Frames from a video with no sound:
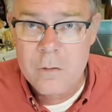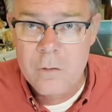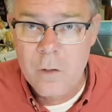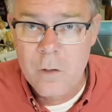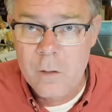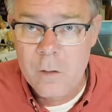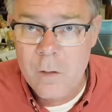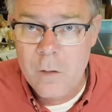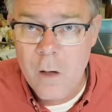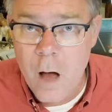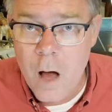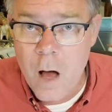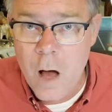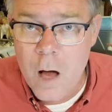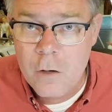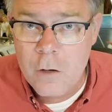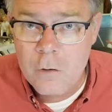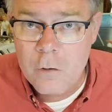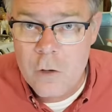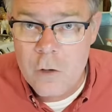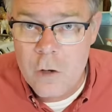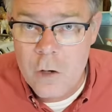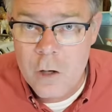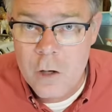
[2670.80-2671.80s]
The
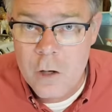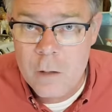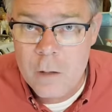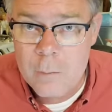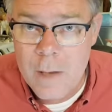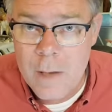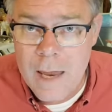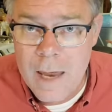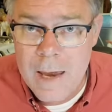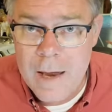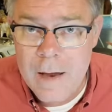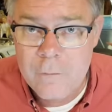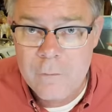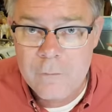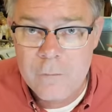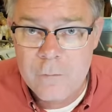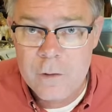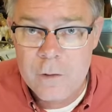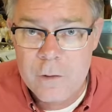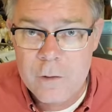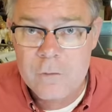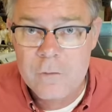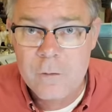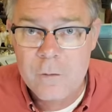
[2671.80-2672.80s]
long term
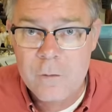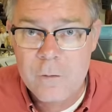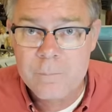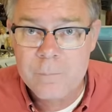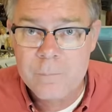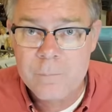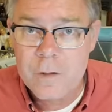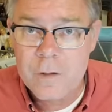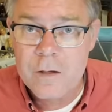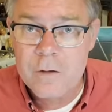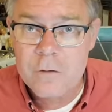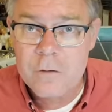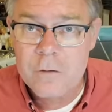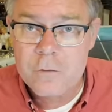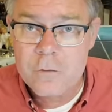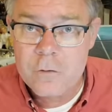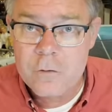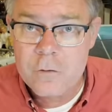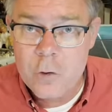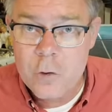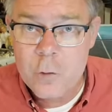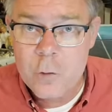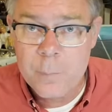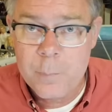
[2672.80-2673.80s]
average is
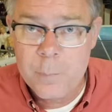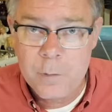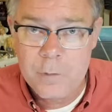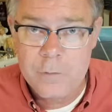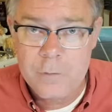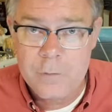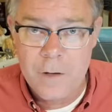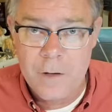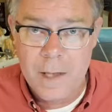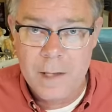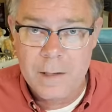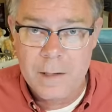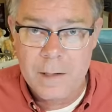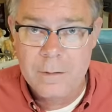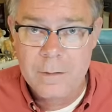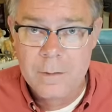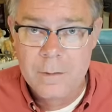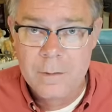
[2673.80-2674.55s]
2%.